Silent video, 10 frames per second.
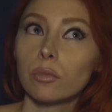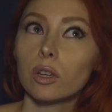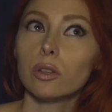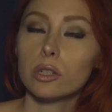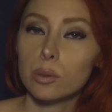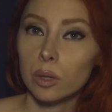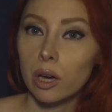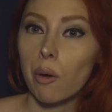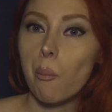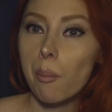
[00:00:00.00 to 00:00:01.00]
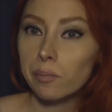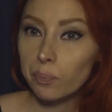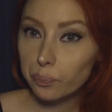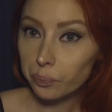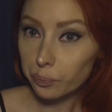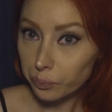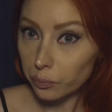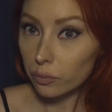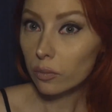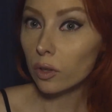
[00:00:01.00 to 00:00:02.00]
this weekend
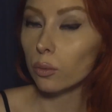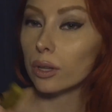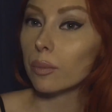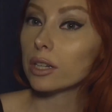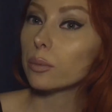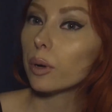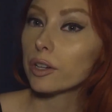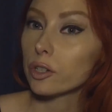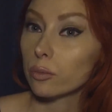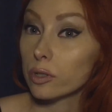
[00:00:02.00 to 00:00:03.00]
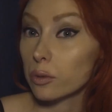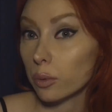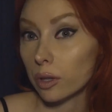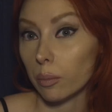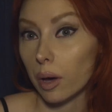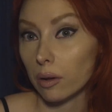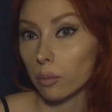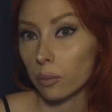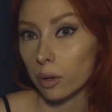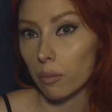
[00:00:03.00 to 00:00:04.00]
with my depression was a really bad
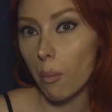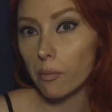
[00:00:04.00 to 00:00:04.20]
moment.